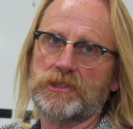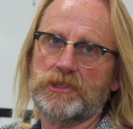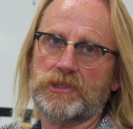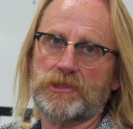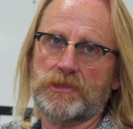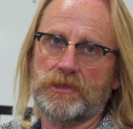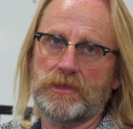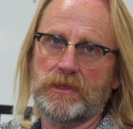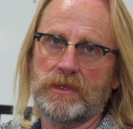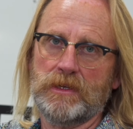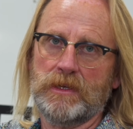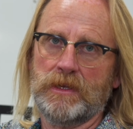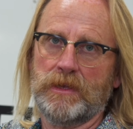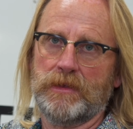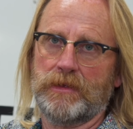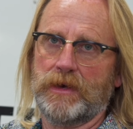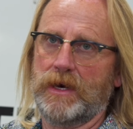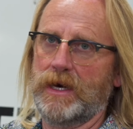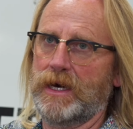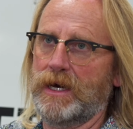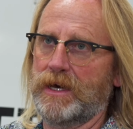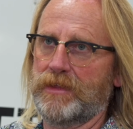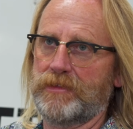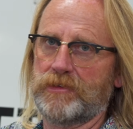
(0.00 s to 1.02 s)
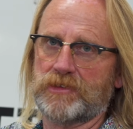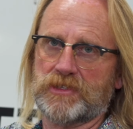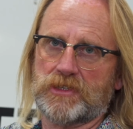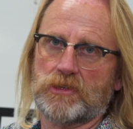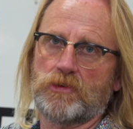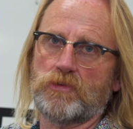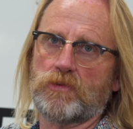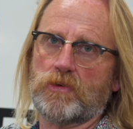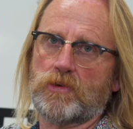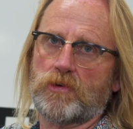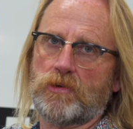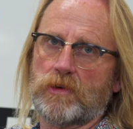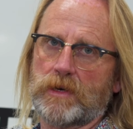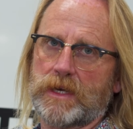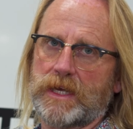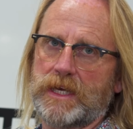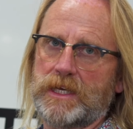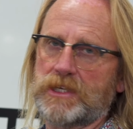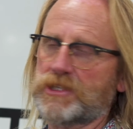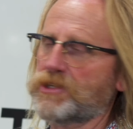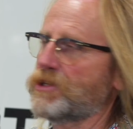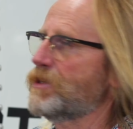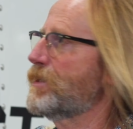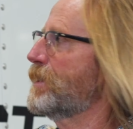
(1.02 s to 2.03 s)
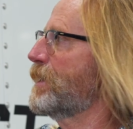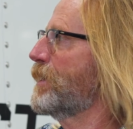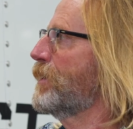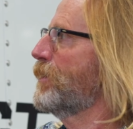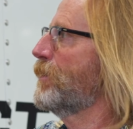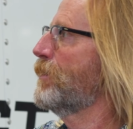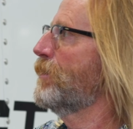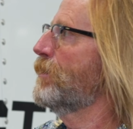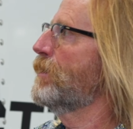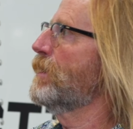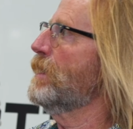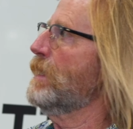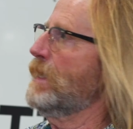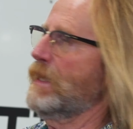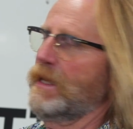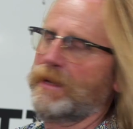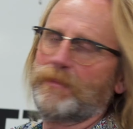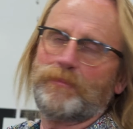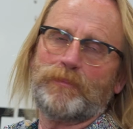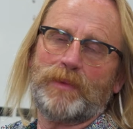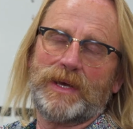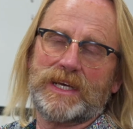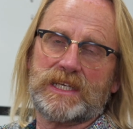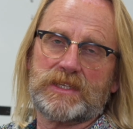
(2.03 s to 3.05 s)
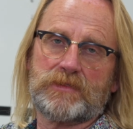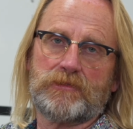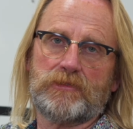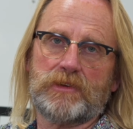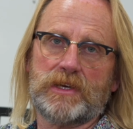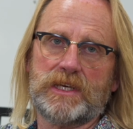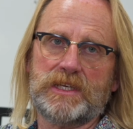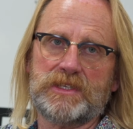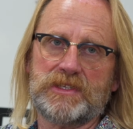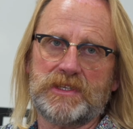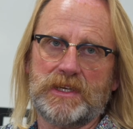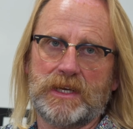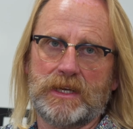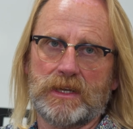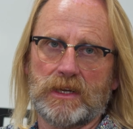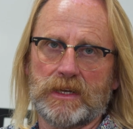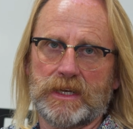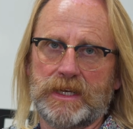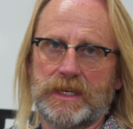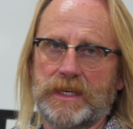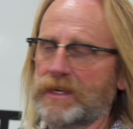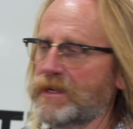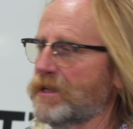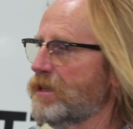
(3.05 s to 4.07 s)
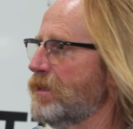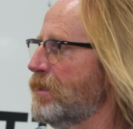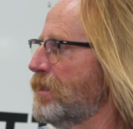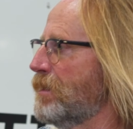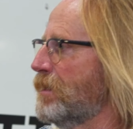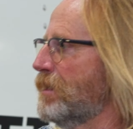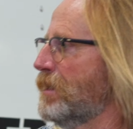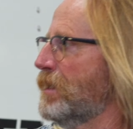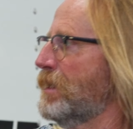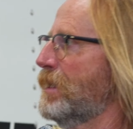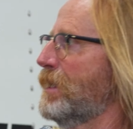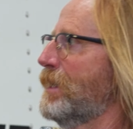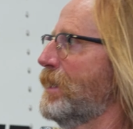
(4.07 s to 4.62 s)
finish, there's no corrugation here, makes for easy cleaning.